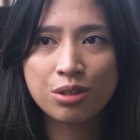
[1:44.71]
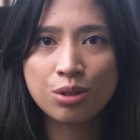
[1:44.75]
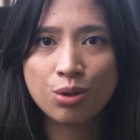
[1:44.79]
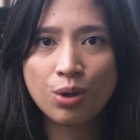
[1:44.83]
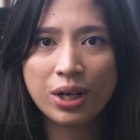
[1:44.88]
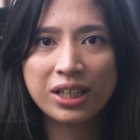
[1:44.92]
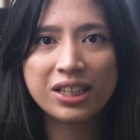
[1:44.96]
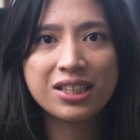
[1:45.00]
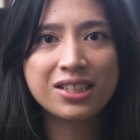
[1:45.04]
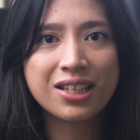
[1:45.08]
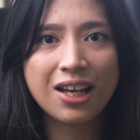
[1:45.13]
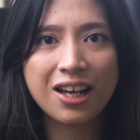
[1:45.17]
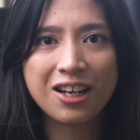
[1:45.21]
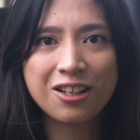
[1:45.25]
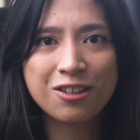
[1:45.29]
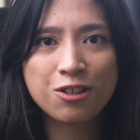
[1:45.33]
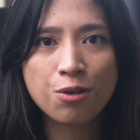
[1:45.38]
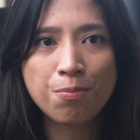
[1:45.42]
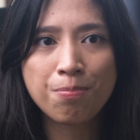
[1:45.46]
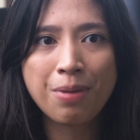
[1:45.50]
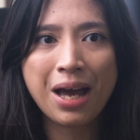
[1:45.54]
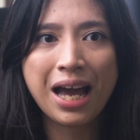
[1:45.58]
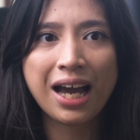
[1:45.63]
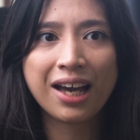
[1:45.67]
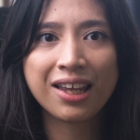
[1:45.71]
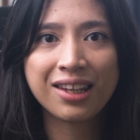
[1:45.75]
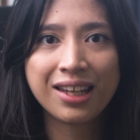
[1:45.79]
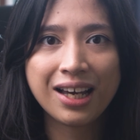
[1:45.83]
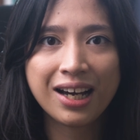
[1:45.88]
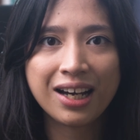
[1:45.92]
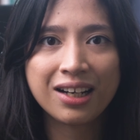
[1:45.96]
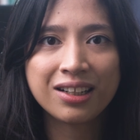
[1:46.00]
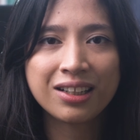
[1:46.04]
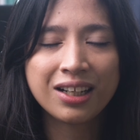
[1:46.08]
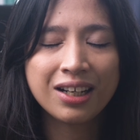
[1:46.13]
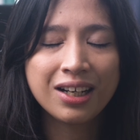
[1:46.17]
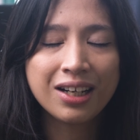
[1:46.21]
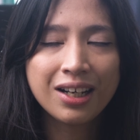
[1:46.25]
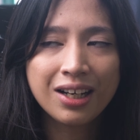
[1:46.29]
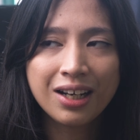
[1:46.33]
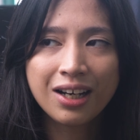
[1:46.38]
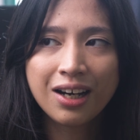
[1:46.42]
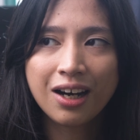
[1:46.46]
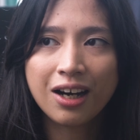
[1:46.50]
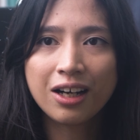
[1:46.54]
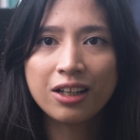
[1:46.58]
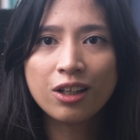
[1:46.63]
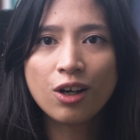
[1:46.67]
So I decided to pack that
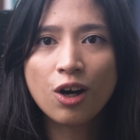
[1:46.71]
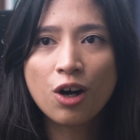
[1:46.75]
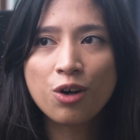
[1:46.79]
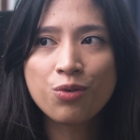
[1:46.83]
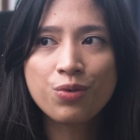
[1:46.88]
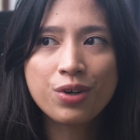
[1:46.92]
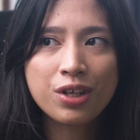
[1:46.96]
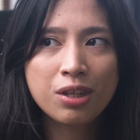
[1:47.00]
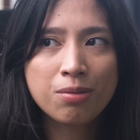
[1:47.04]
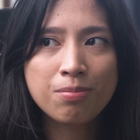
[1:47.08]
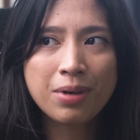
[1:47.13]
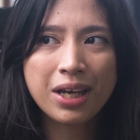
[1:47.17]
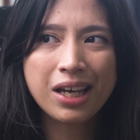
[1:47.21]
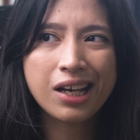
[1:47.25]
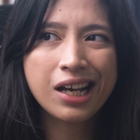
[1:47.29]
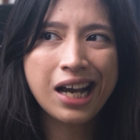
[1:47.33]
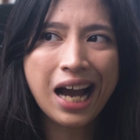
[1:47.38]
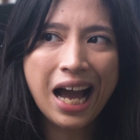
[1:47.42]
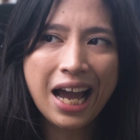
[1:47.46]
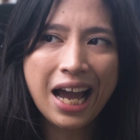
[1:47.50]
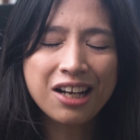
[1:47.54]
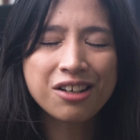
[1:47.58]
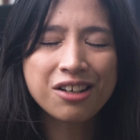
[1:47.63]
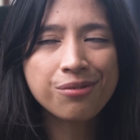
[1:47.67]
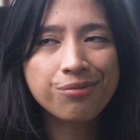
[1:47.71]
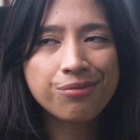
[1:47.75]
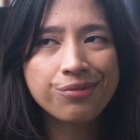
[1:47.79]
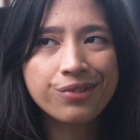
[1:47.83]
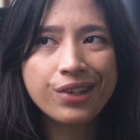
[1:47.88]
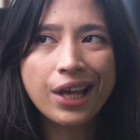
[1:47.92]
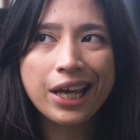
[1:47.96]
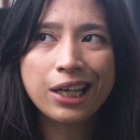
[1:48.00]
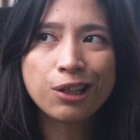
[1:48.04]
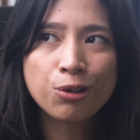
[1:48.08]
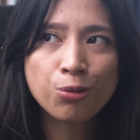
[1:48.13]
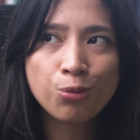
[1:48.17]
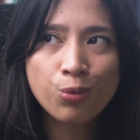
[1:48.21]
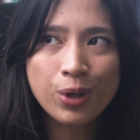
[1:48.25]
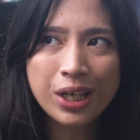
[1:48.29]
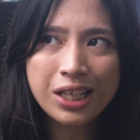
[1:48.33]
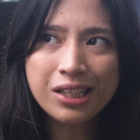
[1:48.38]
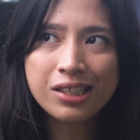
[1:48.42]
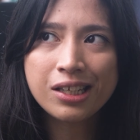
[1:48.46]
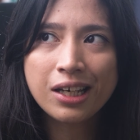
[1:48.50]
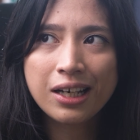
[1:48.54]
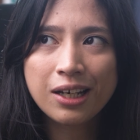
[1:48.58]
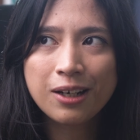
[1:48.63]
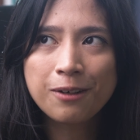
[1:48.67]
along with my kind of
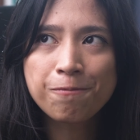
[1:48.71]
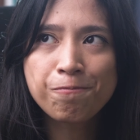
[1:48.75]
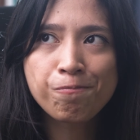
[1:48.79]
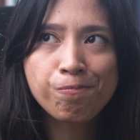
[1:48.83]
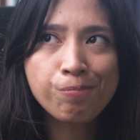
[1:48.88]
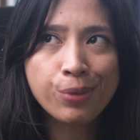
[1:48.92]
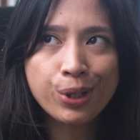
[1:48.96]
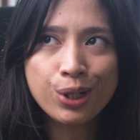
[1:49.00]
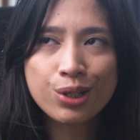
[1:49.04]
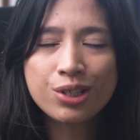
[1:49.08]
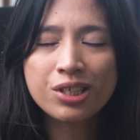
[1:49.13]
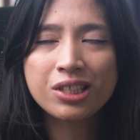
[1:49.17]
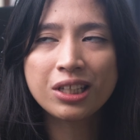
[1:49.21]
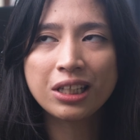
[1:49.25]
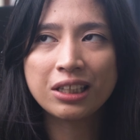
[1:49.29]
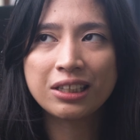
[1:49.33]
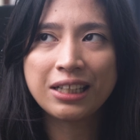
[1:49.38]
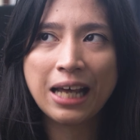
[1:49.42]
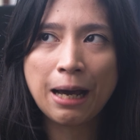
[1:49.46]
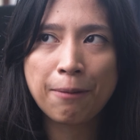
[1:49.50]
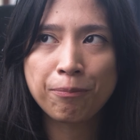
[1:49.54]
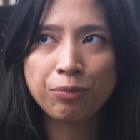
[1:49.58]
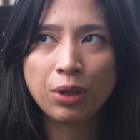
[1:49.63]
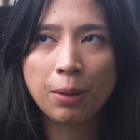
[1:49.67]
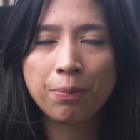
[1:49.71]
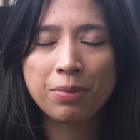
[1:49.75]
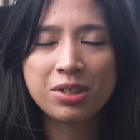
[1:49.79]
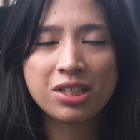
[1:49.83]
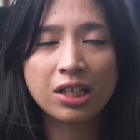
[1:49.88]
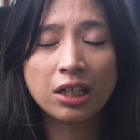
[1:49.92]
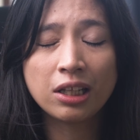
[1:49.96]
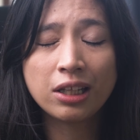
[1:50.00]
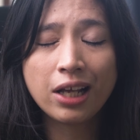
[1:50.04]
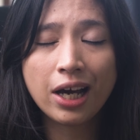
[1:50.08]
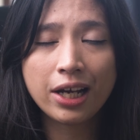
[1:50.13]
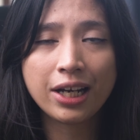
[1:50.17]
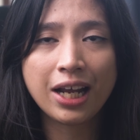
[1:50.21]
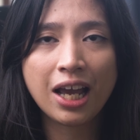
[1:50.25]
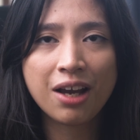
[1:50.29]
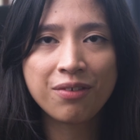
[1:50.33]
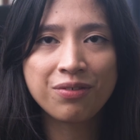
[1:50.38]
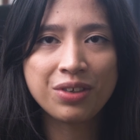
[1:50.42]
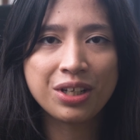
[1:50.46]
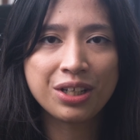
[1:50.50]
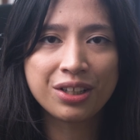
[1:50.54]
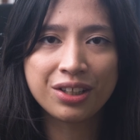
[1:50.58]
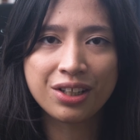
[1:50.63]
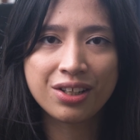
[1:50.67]
lightweight personal laptop. It's a lot
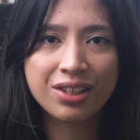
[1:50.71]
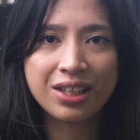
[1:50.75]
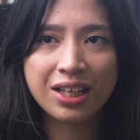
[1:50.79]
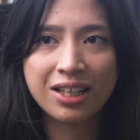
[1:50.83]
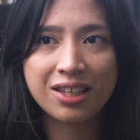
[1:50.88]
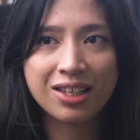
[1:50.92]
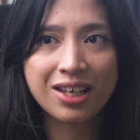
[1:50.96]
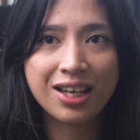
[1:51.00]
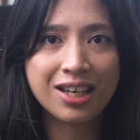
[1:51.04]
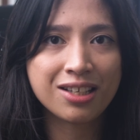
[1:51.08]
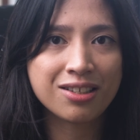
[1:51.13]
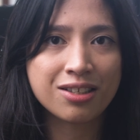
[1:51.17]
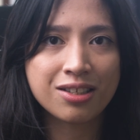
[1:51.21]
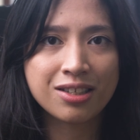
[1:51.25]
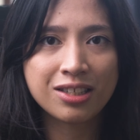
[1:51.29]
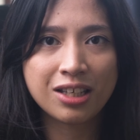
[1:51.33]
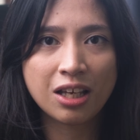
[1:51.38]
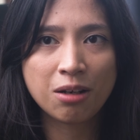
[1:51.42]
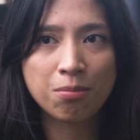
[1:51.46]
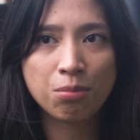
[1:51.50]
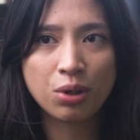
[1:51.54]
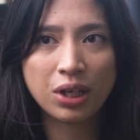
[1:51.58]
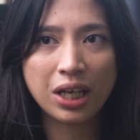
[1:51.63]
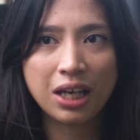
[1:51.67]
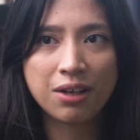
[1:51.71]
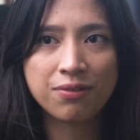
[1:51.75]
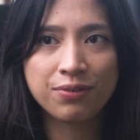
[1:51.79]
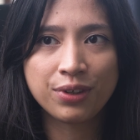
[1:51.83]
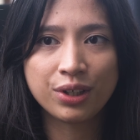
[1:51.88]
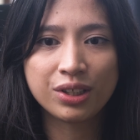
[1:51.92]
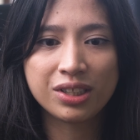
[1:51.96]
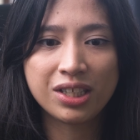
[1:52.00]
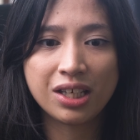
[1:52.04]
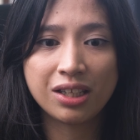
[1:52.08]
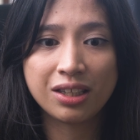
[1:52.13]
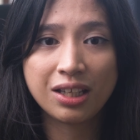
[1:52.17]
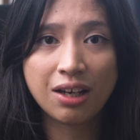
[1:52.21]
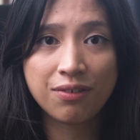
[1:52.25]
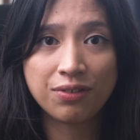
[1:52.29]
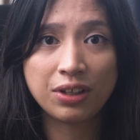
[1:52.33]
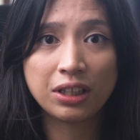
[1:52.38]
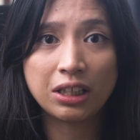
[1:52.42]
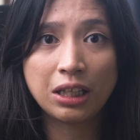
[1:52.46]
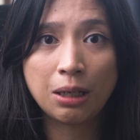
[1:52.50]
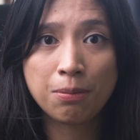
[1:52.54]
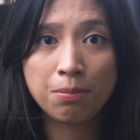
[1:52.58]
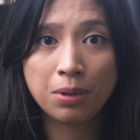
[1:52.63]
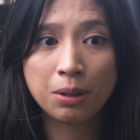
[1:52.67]
heavier than the Asus Zenbook A14,
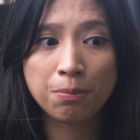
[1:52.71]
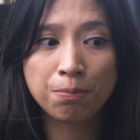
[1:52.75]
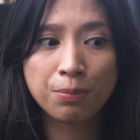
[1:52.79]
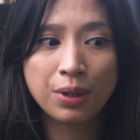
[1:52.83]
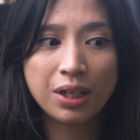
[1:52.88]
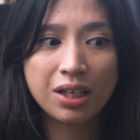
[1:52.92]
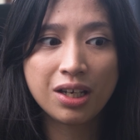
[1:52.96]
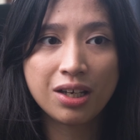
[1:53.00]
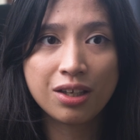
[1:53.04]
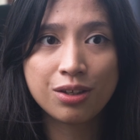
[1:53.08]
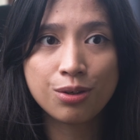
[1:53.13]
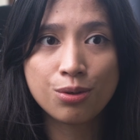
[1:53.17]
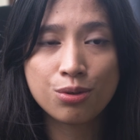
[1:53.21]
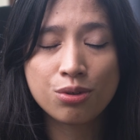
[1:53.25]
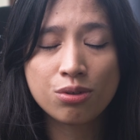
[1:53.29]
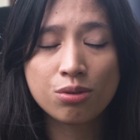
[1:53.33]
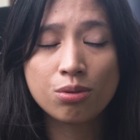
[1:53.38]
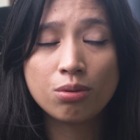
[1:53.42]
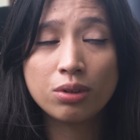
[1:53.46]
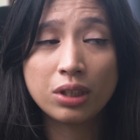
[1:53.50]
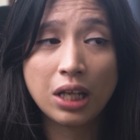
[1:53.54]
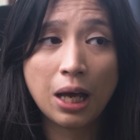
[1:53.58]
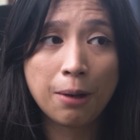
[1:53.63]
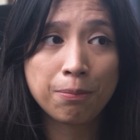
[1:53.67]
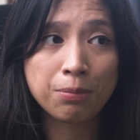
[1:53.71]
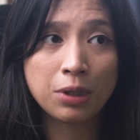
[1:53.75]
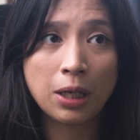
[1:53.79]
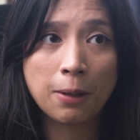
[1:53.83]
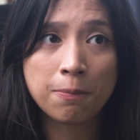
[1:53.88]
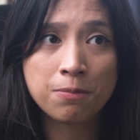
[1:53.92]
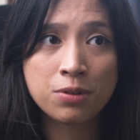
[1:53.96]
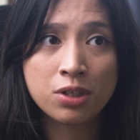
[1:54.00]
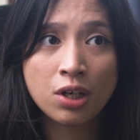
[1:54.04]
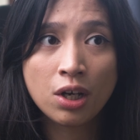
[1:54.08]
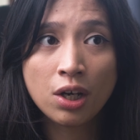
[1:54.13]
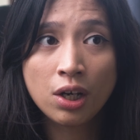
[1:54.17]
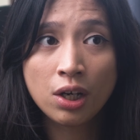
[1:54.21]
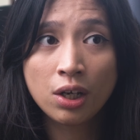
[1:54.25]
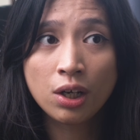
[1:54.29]
definitely, but bringing those 2 laptops